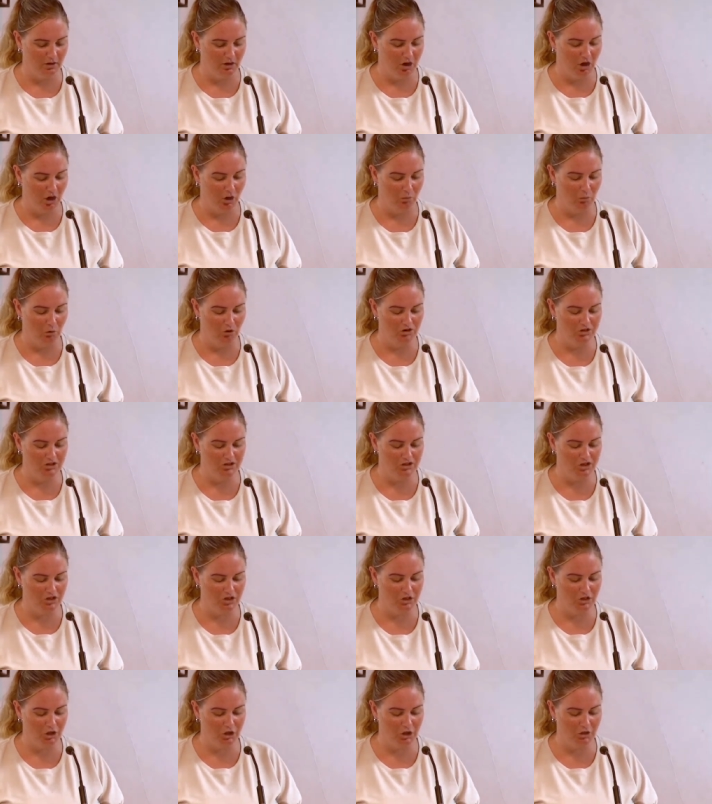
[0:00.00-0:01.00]
I wanted
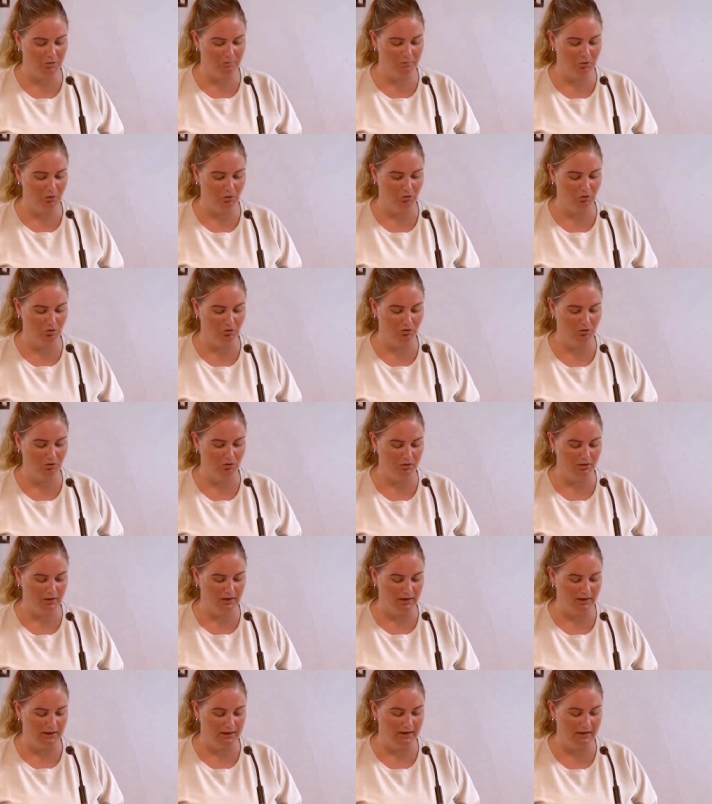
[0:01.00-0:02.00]
to know more,
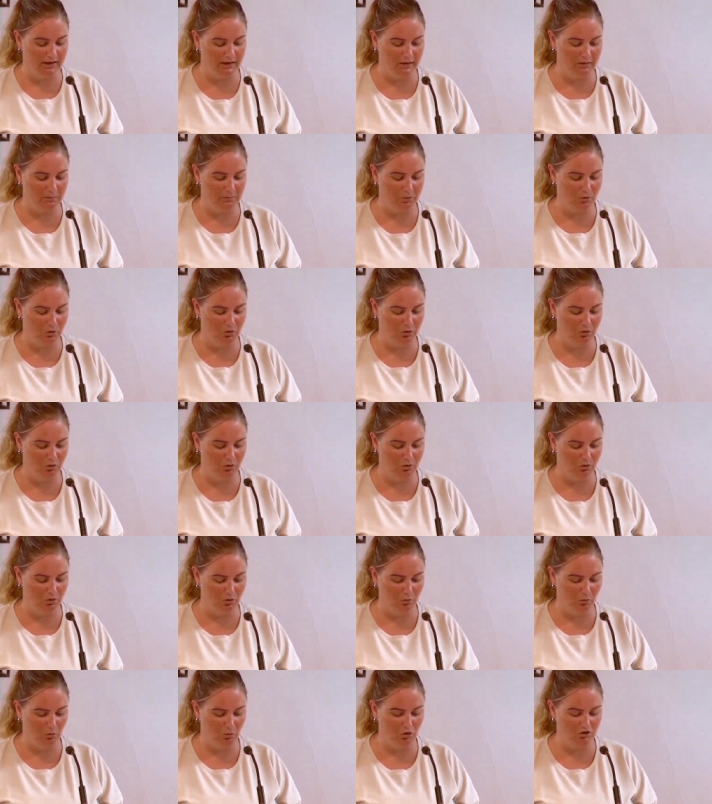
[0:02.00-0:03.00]
hear more.
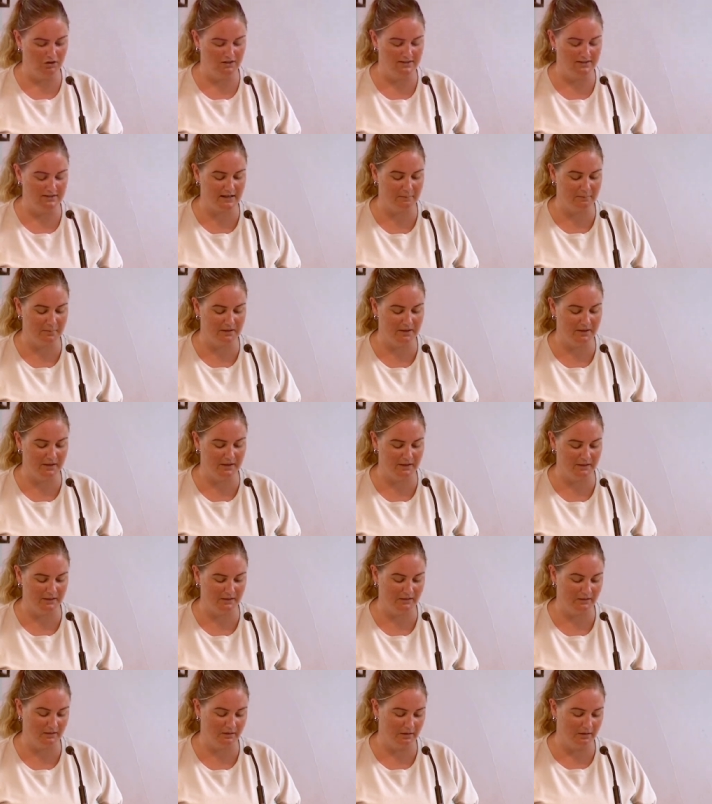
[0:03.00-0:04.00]
What does that
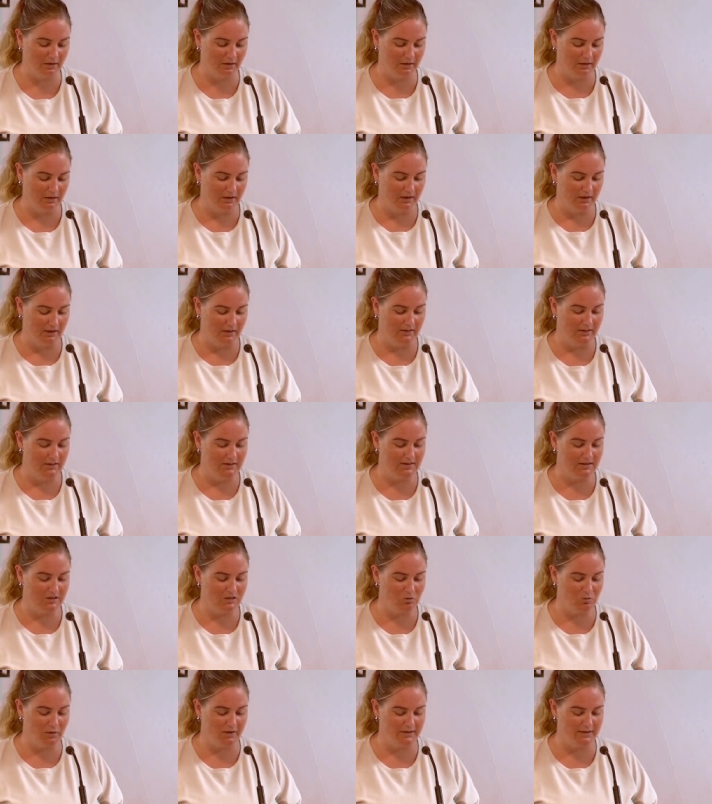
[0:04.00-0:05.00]
mean? This
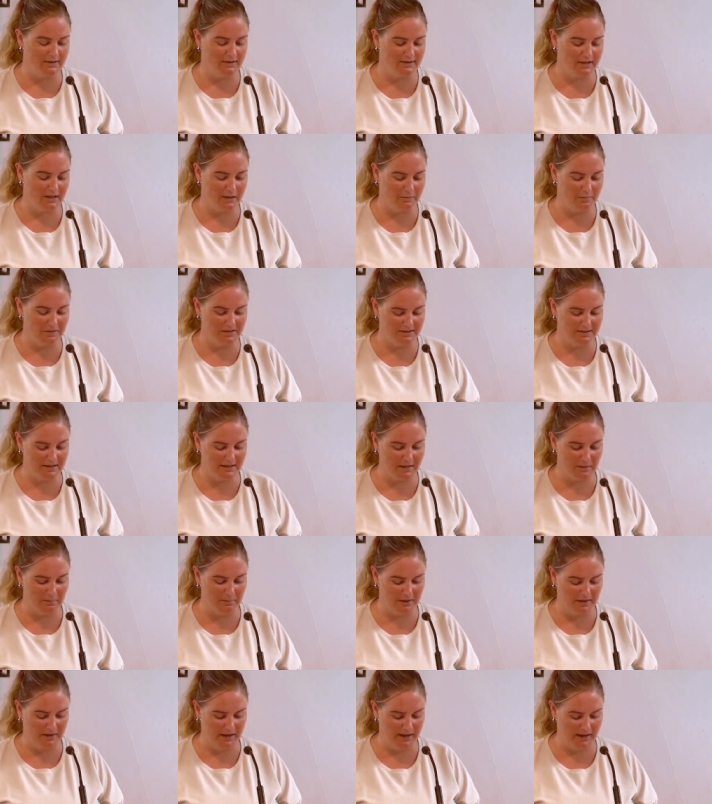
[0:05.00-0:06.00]
is when
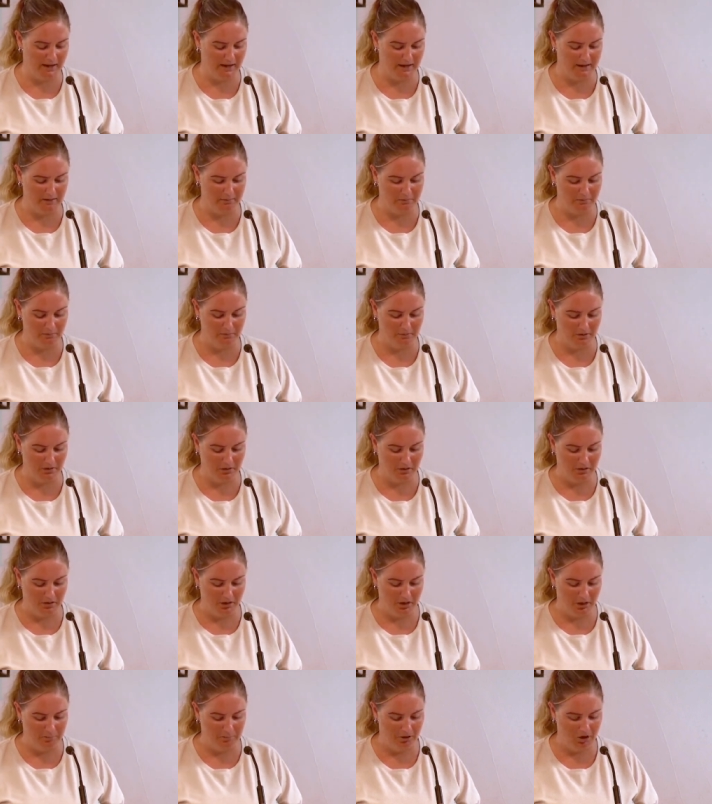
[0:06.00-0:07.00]
CBC became
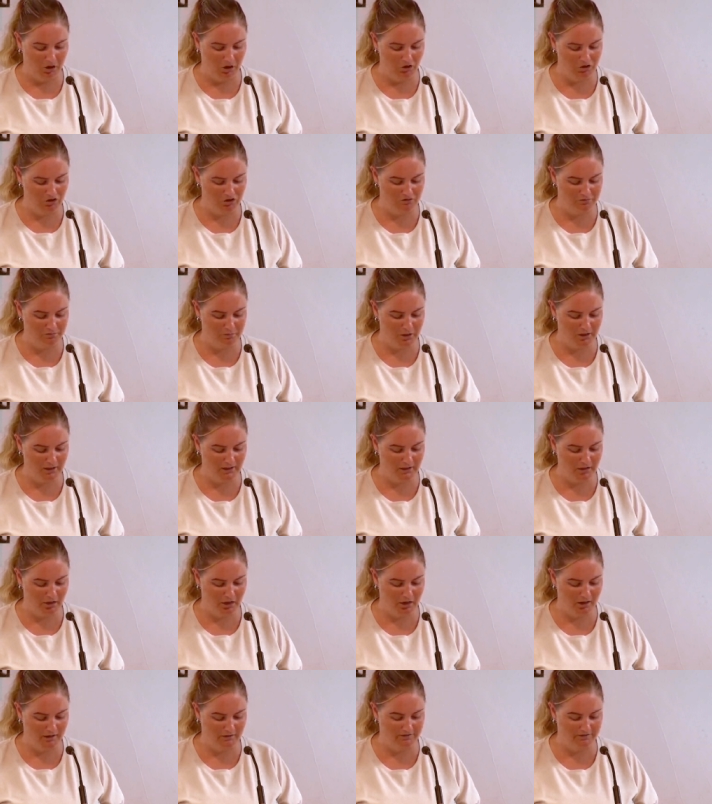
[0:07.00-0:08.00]
a part of my
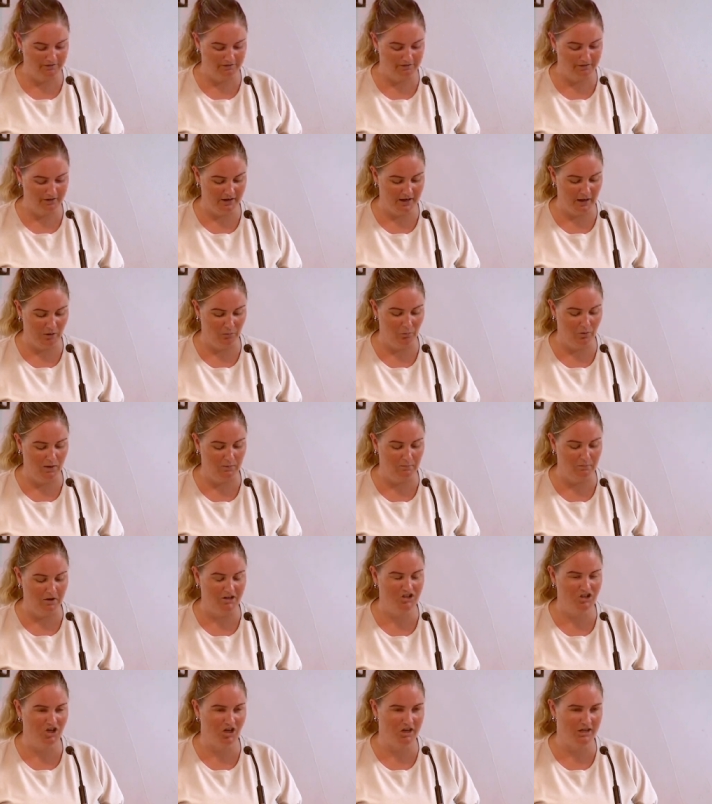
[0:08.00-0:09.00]
life and when
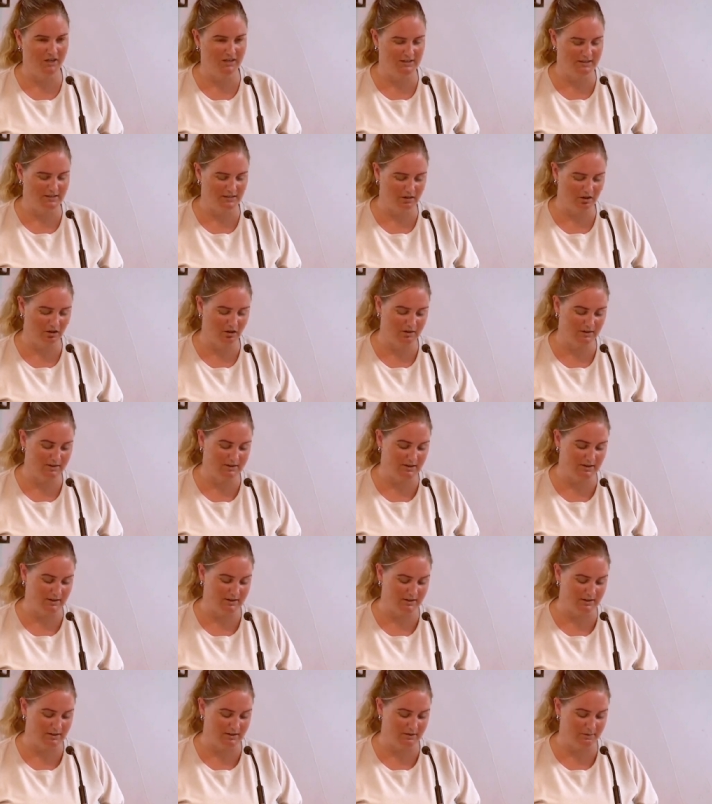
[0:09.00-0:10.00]
my journey
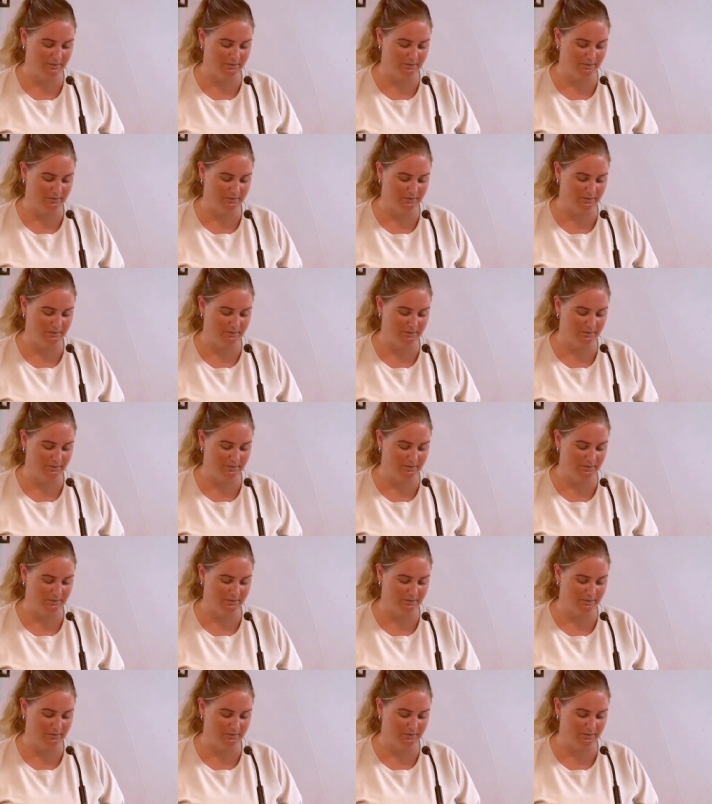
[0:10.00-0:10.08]
started.